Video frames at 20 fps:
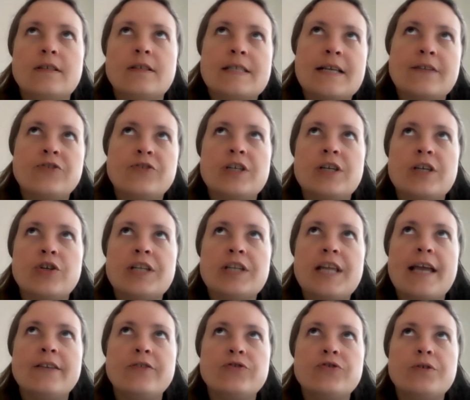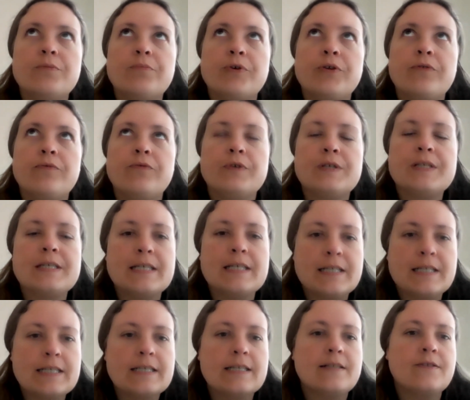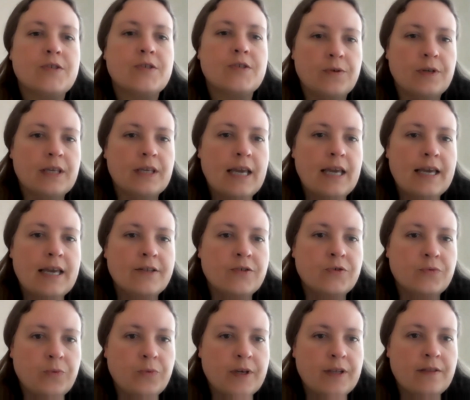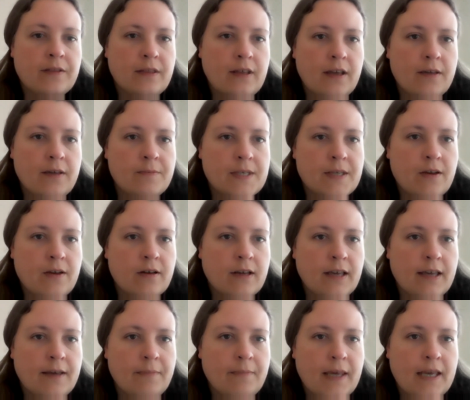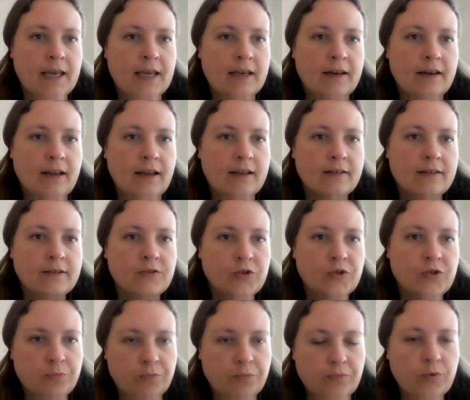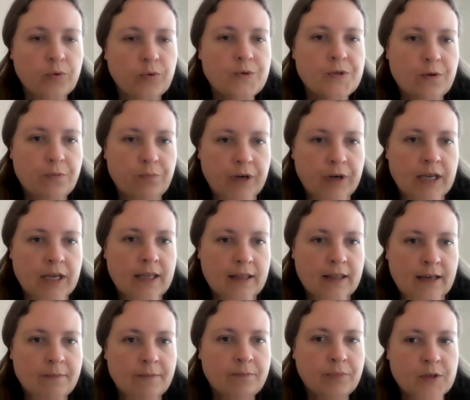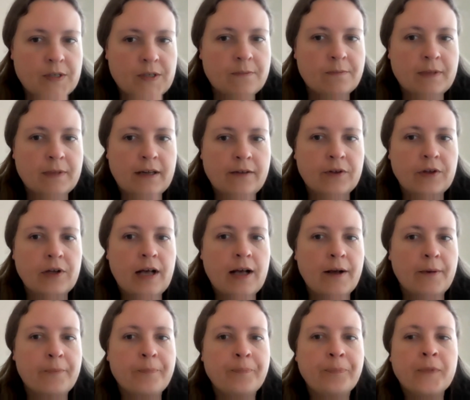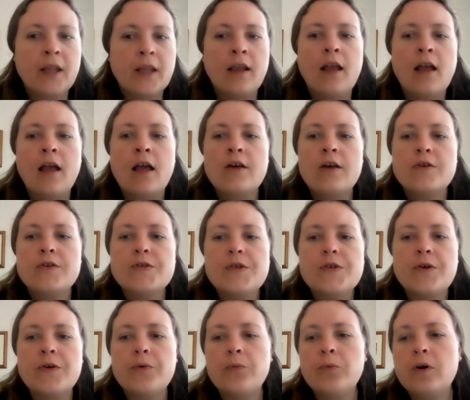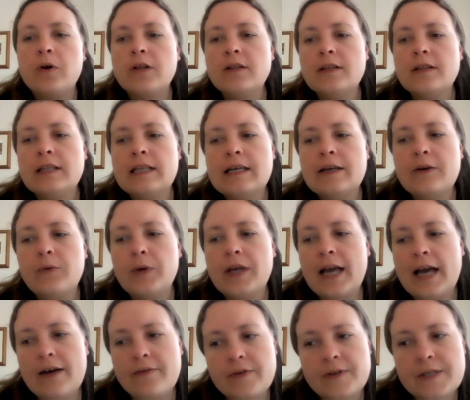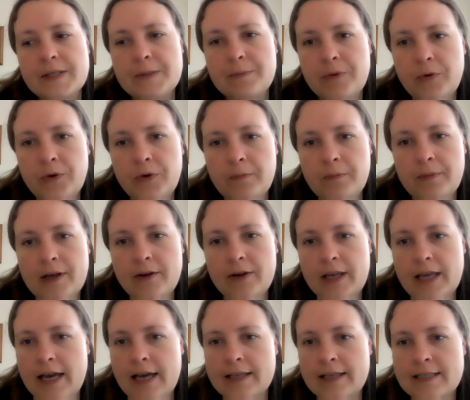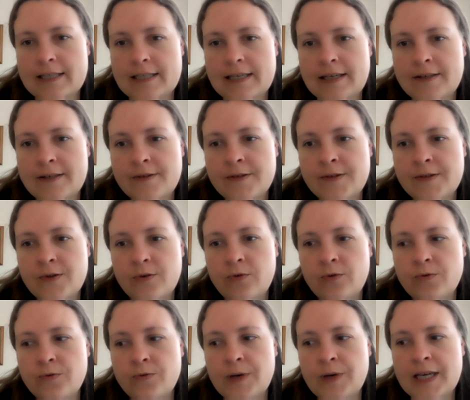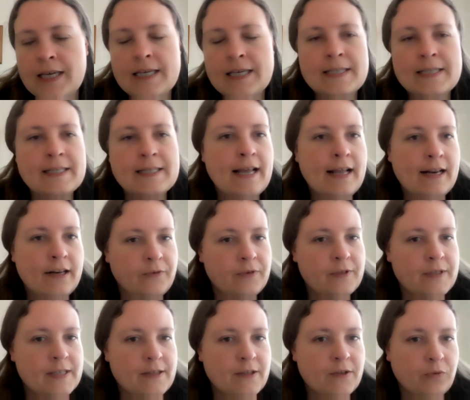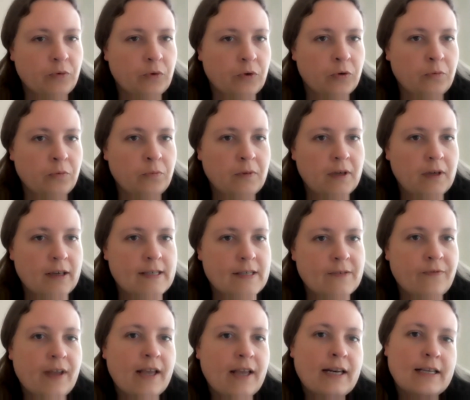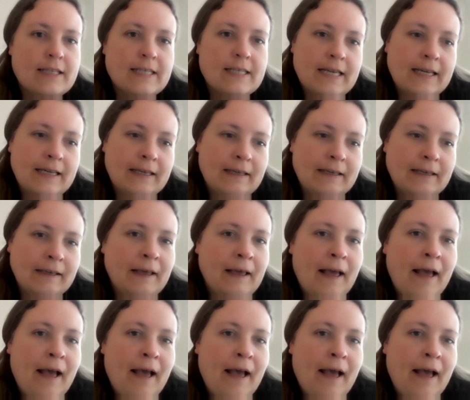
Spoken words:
essentially a good entry point for citizens to engage with the MCR campaign and to also bring in that bottom level up. So one thing we haven't spoken about yet is always the elephant in the room, is financing.